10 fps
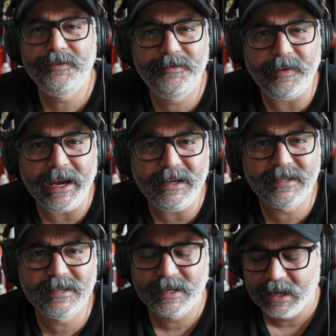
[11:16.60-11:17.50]

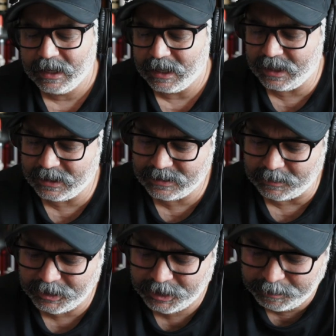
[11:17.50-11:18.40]
faints, uh,
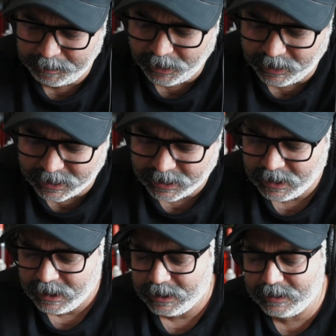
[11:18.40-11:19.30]
some spirit
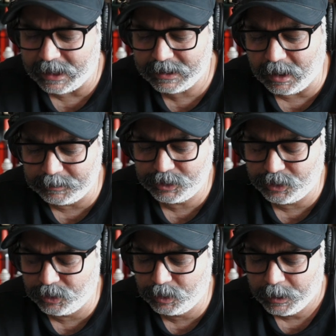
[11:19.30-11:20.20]
that
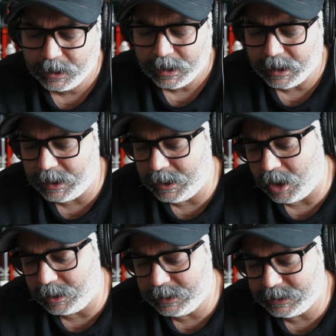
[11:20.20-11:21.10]
comes through uh,
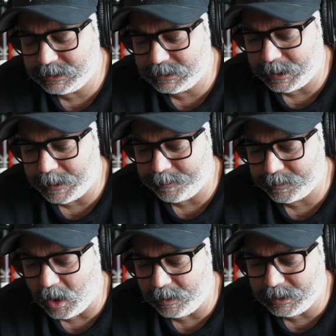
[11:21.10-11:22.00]
on this um,
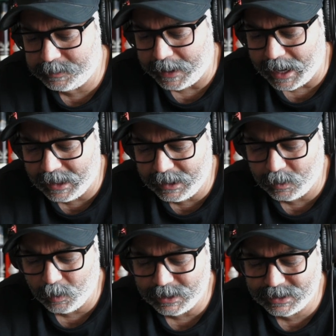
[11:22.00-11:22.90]
on this
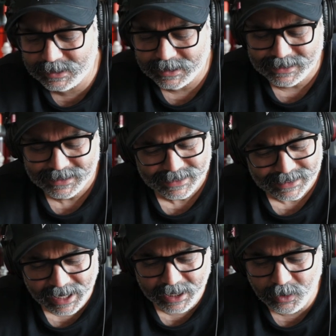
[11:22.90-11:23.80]
palate, which
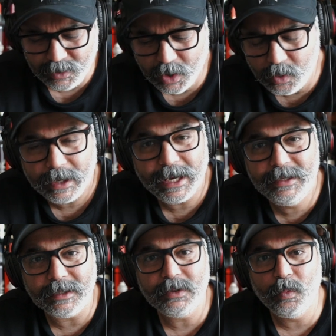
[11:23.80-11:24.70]
I don't know,
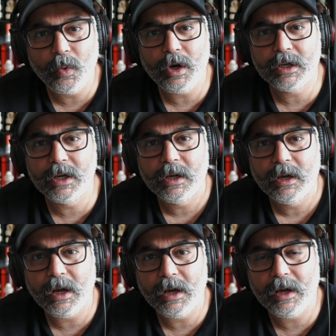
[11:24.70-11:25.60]
it doesn't work
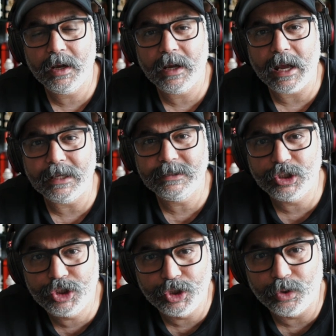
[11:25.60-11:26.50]
uh, as
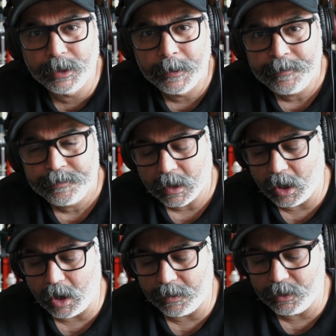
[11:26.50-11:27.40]
it should
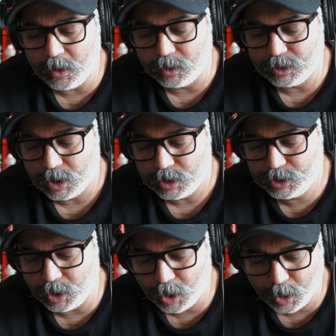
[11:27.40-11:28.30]
uh, on the nose.
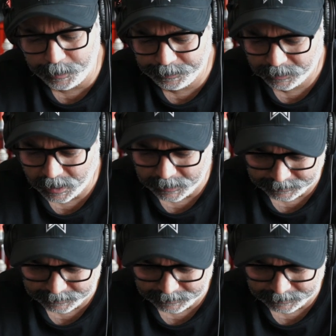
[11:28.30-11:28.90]
So